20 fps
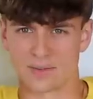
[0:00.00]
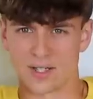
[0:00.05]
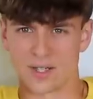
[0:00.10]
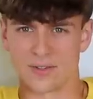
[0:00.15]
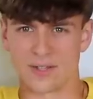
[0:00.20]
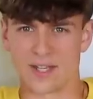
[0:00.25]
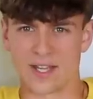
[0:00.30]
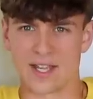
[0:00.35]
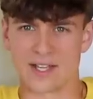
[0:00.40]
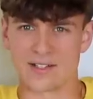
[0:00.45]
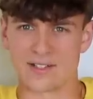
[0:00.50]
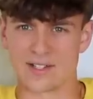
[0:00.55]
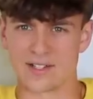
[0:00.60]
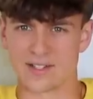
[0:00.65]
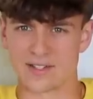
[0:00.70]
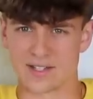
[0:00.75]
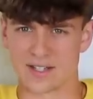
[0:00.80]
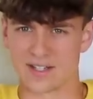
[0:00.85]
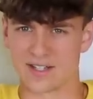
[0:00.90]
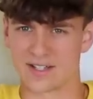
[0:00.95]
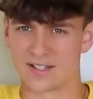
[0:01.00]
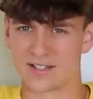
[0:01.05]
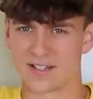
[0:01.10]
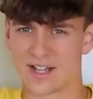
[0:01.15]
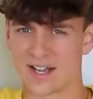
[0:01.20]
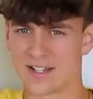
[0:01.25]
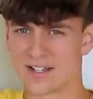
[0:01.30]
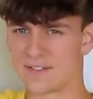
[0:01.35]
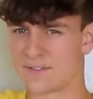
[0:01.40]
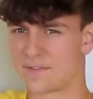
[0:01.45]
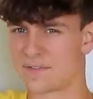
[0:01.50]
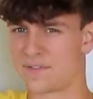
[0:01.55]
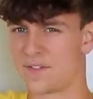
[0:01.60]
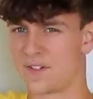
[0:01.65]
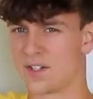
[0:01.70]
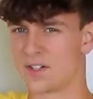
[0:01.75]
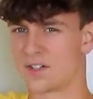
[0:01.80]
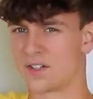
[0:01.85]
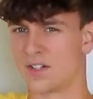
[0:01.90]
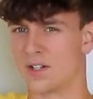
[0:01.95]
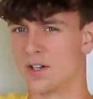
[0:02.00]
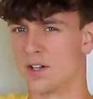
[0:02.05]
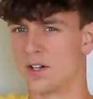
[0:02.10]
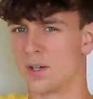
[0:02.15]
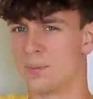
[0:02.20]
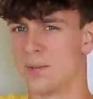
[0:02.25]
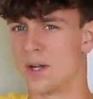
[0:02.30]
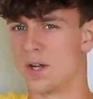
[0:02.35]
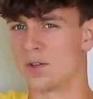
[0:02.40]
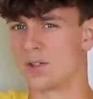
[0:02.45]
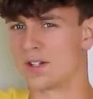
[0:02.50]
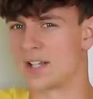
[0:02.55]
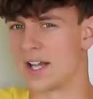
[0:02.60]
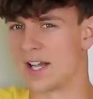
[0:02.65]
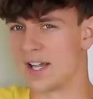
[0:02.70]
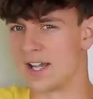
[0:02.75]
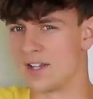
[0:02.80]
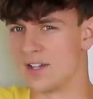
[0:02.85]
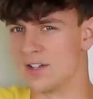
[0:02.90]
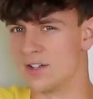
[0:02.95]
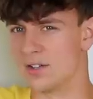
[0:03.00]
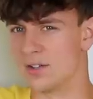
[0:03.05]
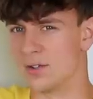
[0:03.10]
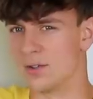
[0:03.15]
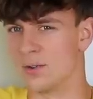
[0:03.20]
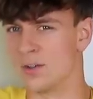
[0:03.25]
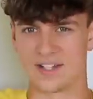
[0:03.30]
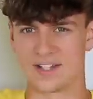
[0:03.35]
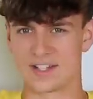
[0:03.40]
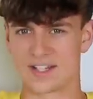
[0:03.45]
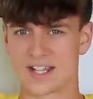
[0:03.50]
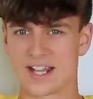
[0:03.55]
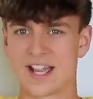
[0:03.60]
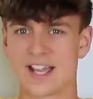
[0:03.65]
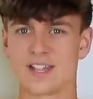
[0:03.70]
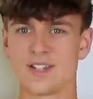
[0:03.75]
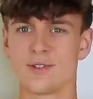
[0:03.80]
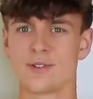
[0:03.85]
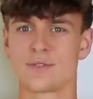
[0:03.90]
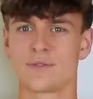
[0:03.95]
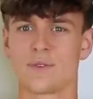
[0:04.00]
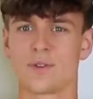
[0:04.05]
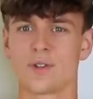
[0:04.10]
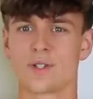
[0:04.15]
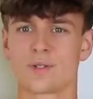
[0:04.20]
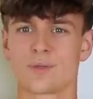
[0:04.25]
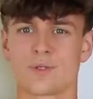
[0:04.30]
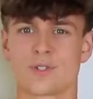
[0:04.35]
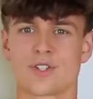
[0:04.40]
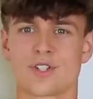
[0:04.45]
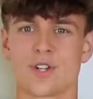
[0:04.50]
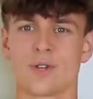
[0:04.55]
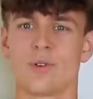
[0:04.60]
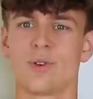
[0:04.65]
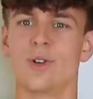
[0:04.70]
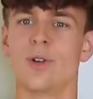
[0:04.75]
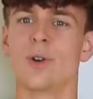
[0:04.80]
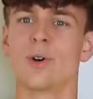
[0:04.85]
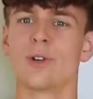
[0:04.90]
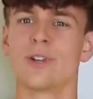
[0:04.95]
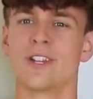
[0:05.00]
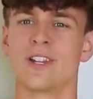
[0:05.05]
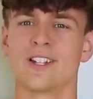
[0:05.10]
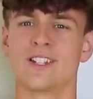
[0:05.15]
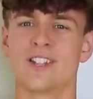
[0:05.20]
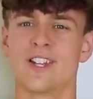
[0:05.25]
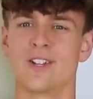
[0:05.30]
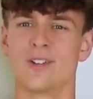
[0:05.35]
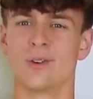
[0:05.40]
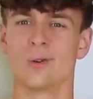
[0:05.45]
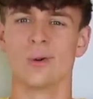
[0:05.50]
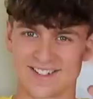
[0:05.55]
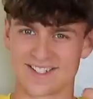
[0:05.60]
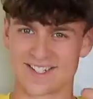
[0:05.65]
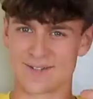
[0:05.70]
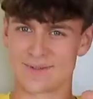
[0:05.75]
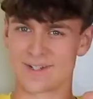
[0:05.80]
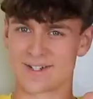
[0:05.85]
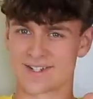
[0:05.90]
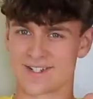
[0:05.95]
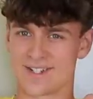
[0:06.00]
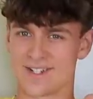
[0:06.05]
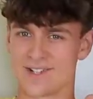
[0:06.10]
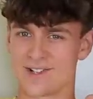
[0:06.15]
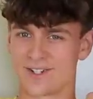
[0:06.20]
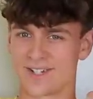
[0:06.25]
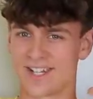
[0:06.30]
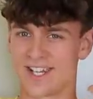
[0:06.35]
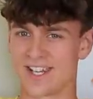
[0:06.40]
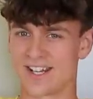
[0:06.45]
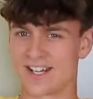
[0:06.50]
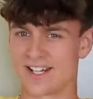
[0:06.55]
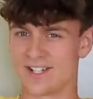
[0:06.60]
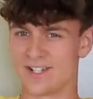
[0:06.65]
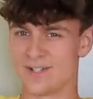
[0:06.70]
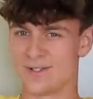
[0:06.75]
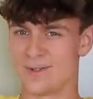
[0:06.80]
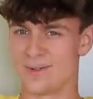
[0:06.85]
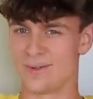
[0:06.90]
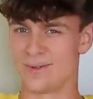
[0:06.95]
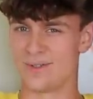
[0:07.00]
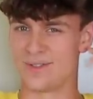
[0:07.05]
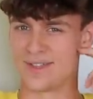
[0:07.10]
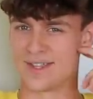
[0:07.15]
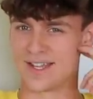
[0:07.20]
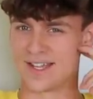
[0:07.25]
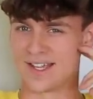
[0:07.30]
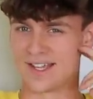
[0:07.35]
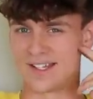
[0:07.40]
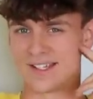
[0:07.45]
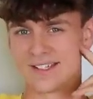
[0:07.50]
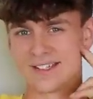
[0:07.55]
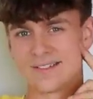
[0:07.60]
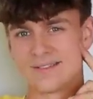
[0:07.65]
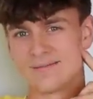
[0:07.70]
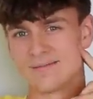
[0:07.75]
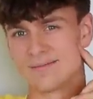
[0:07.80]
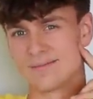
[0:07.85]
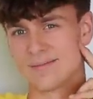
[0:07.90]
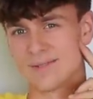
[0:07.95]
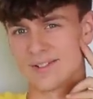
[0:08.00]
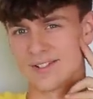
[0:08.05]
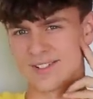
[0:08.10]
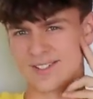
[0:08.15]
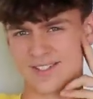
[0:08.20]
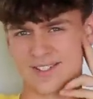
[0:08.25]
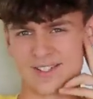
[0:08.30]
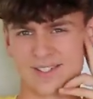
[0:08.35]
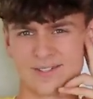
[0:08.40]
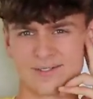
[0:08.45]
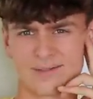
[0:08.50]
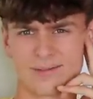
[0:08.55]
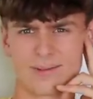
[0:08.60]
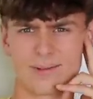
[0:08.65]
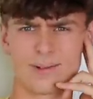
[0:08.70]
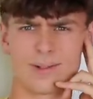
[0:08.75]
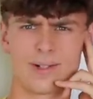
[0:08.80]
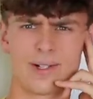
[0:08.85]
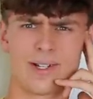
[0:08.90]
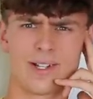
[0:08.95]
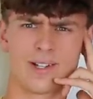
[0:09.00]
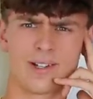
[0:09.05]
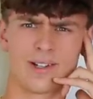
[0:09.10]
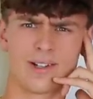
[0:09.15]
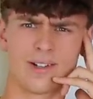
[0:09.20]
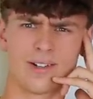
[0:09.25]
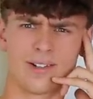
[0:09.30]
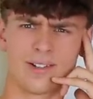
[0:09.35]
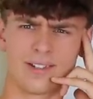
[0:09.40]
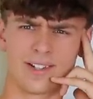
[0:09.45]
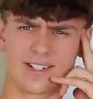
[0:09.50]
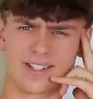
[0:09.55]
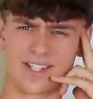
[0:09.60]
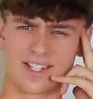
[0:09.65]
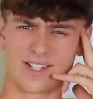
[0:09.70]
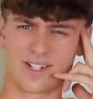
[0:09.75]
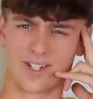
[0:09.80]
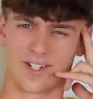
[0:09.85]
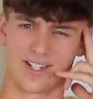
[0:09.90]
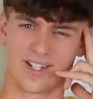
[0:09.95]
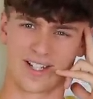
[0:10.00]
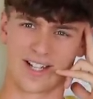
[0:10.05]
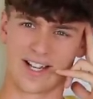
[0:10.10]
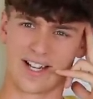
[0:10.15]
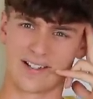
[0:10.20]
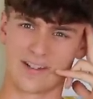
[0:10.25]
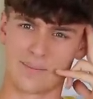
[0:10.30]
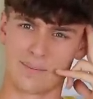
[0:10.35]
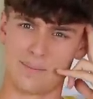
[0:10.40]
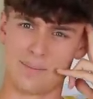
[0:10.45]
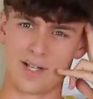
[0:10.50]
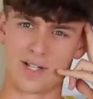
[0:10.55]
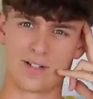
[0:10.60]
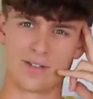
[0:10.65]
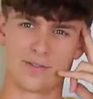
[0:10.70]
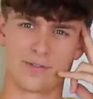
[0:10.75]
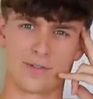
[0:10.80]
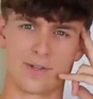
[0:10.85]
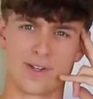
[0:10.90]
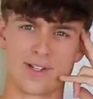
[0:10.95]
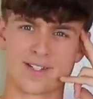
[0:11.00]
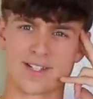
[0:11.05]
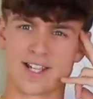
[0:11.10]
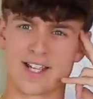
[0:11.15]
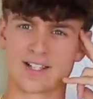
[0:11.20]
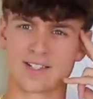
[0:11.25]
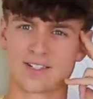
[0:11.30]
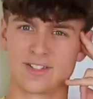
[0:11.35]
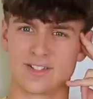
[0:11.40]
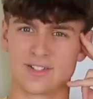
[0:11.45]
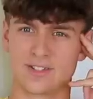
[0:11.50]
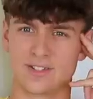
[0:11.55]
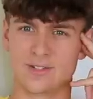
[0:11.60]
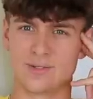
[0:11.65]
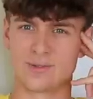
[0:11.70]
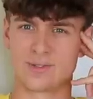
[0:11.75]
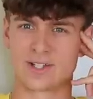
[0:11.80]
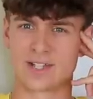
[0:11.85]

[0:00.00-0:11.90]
around the edges. I didn't feel good about Caillou. And then Caillou's voice was so annoying too. Like even as a young kid, I knew that wasn't real. Like they couldn't have gotten a better voice actor to do